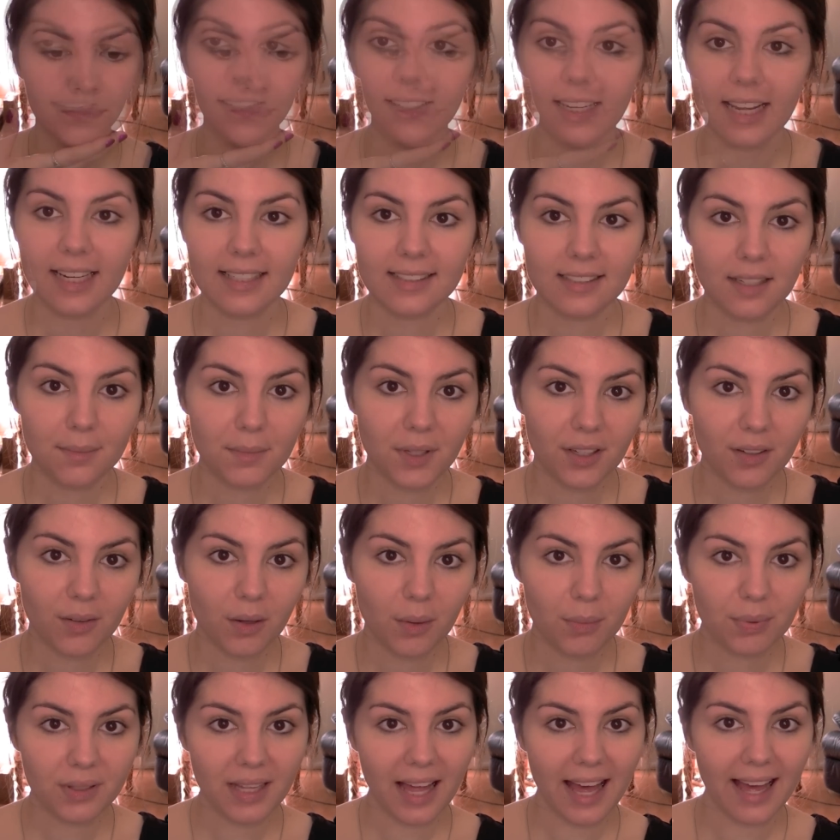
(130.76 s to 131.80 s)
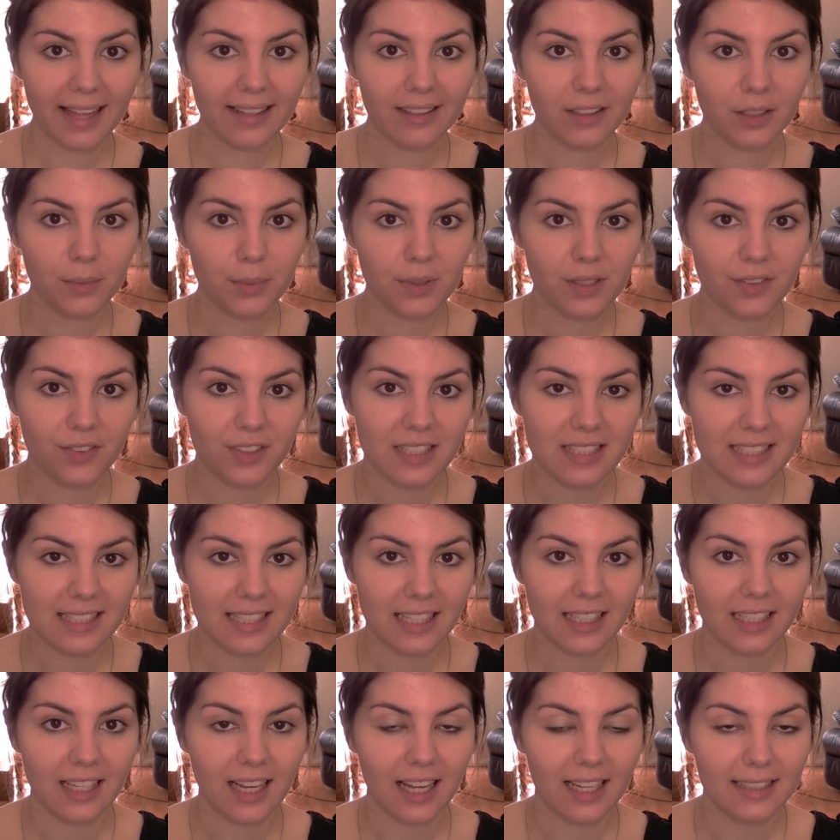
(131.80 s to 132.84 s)
Next I'm going to apply a little bit of
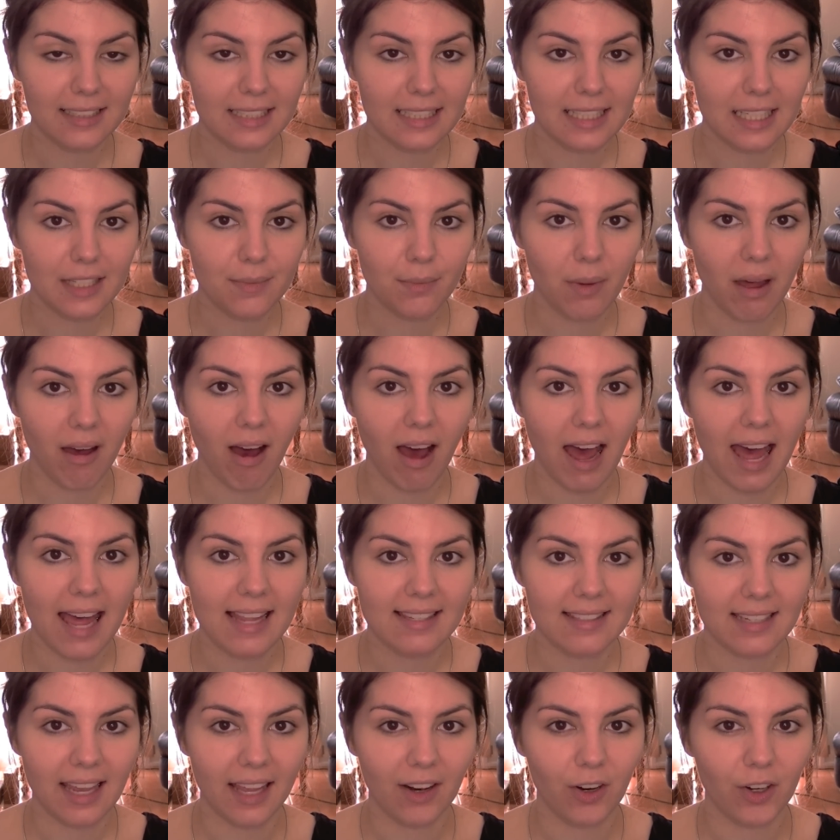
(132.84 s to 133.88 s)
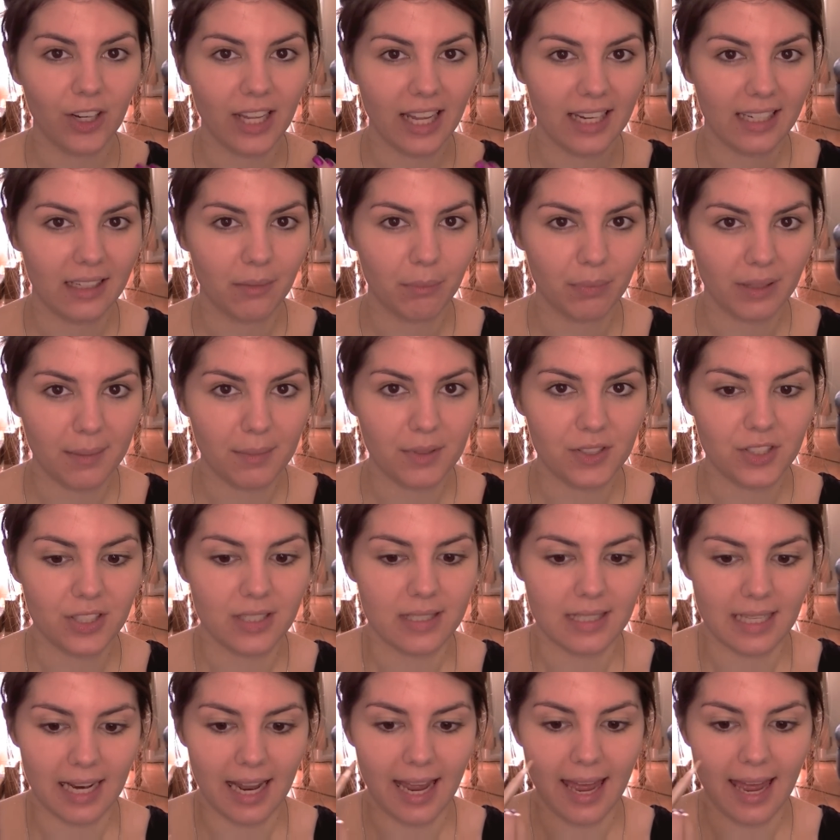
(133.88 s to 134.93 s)
concealer underneath my eyes and on any blemishes that